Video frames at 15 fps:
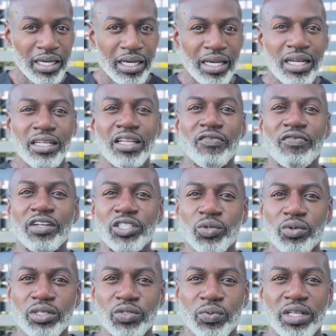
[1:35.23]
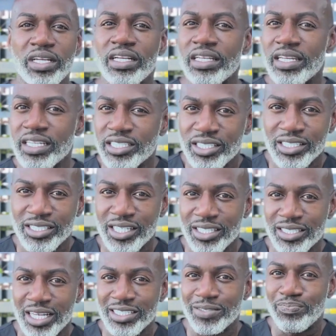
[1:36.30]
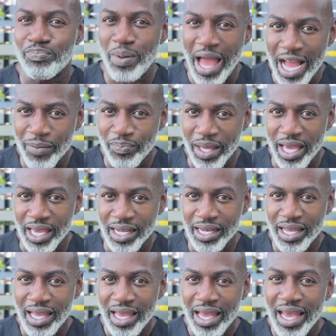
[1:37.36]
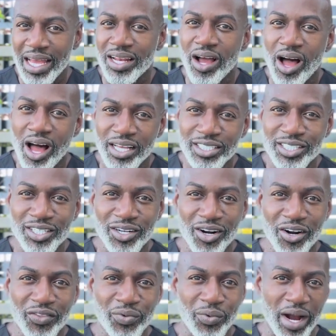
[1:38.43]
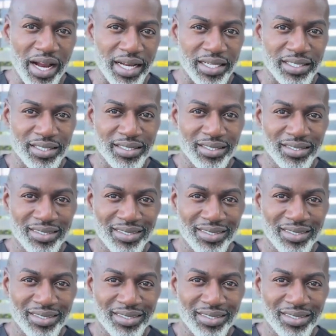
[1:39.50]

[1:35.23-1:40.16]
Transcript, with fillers: in individuals with conditions such as back pain and osteoarthritis.